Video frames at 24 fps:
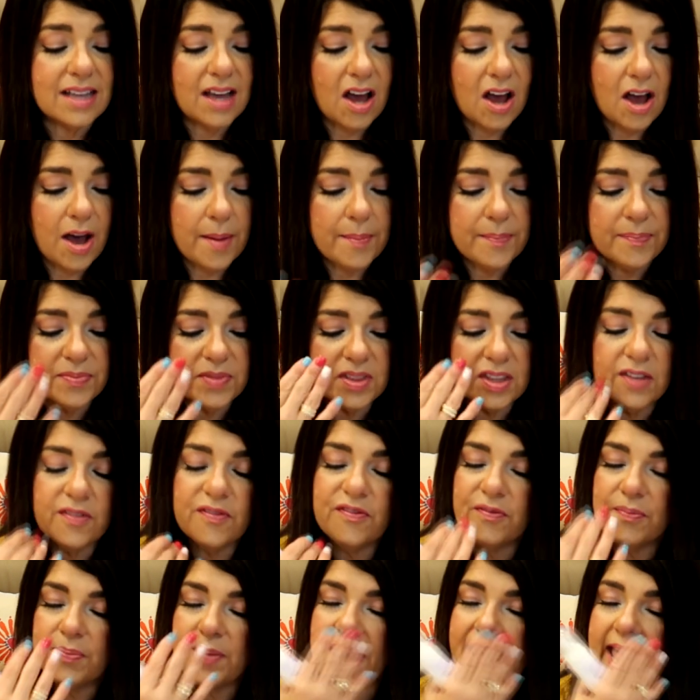the um the
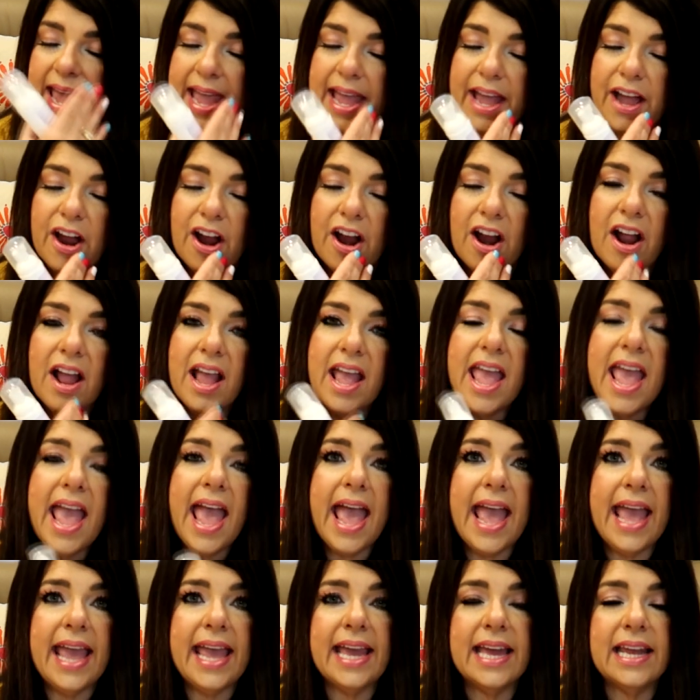hair
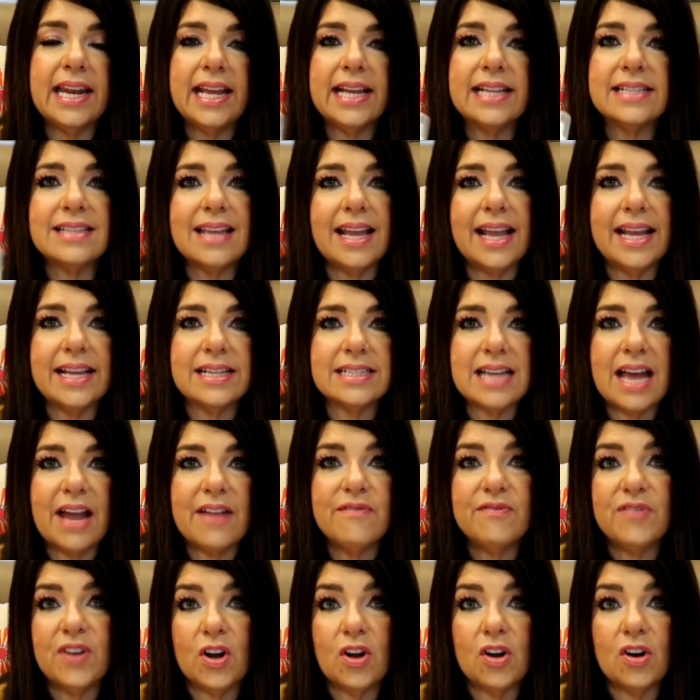and it's
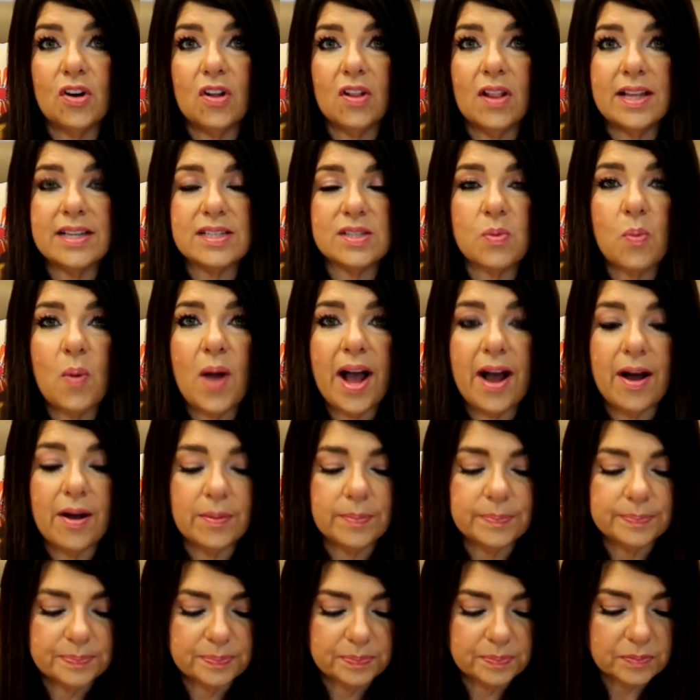antifungal as
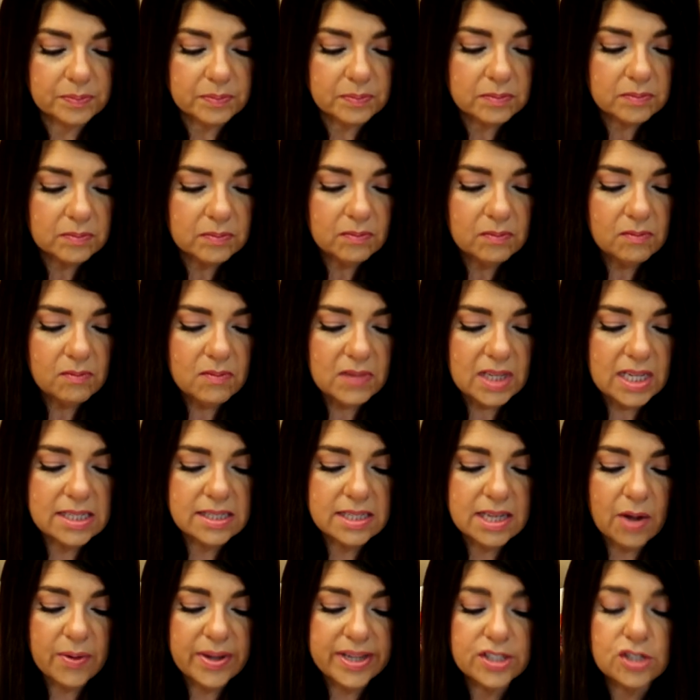well
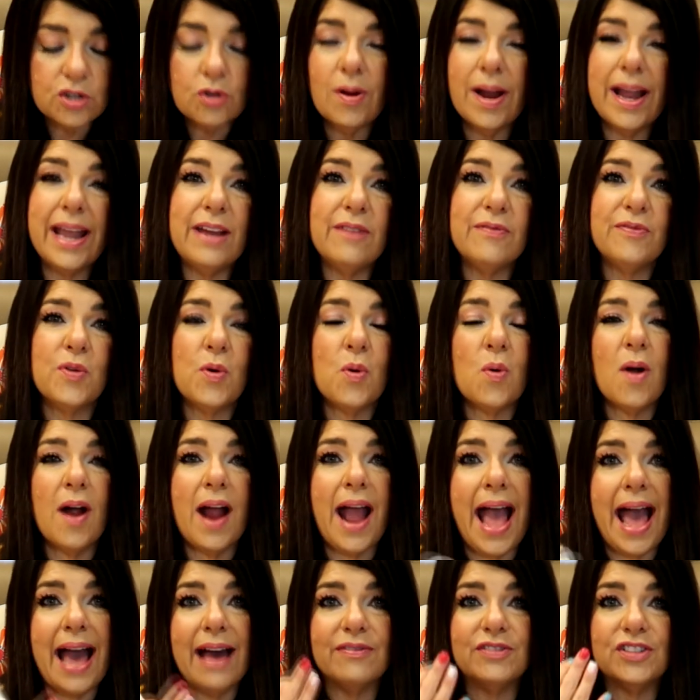so it's great for
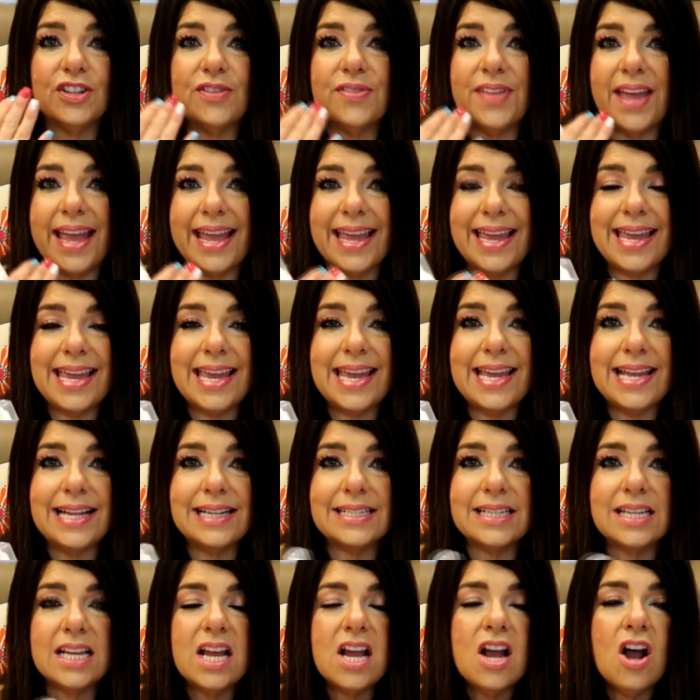after they
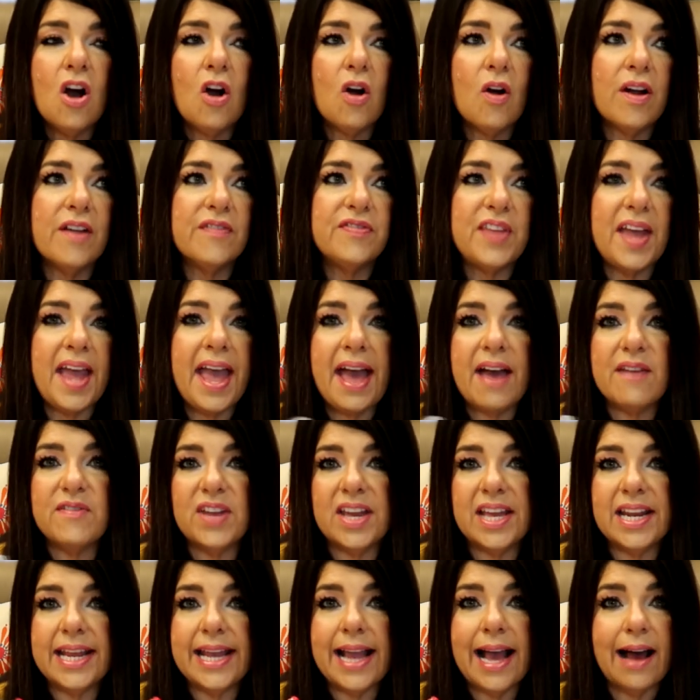eat or if they have
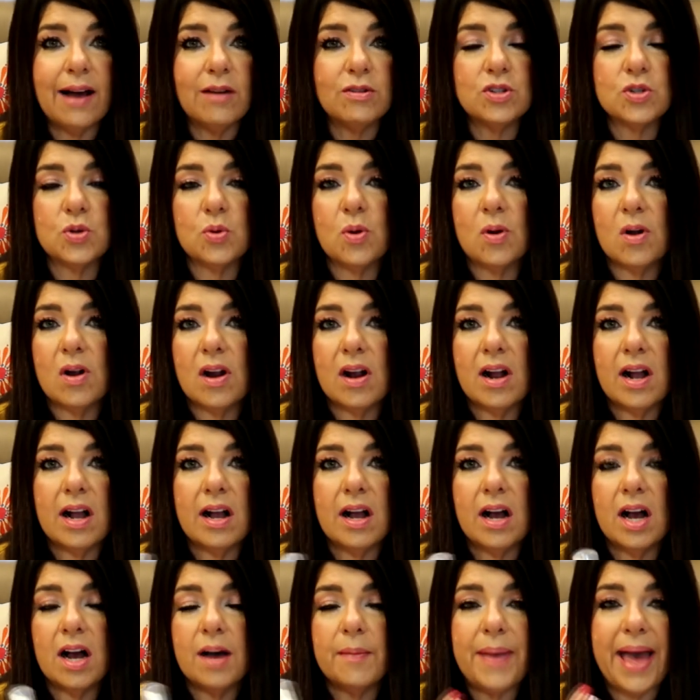any outdoor
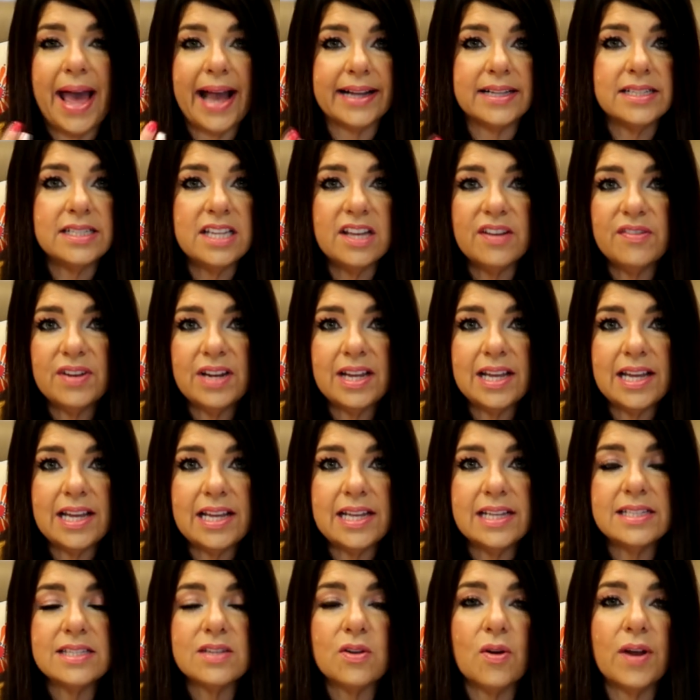um,
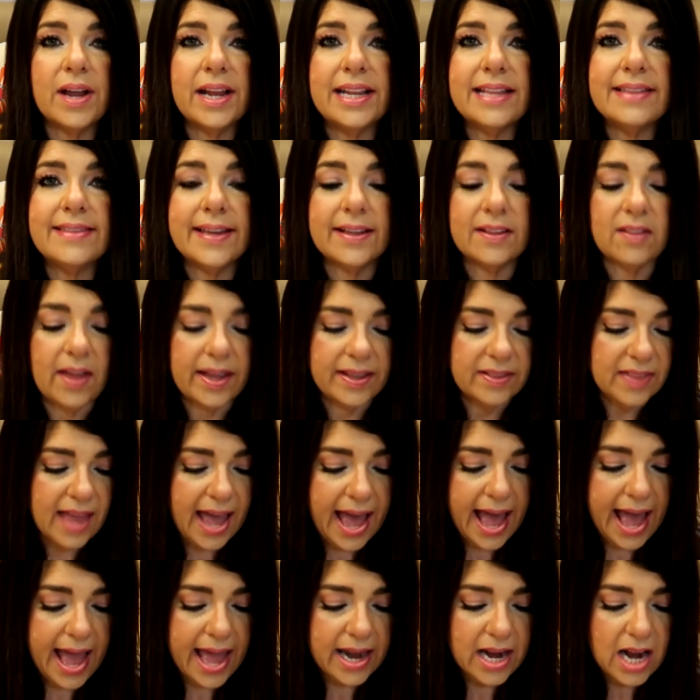activities or anything like
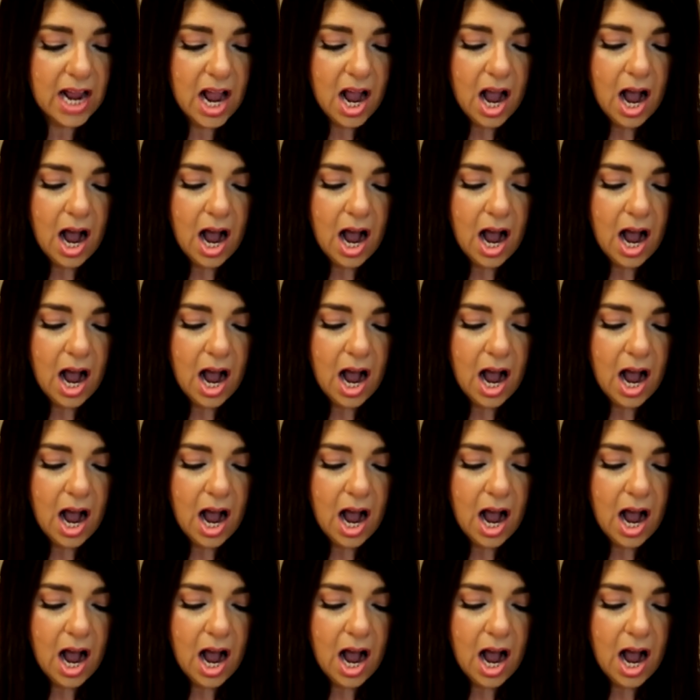that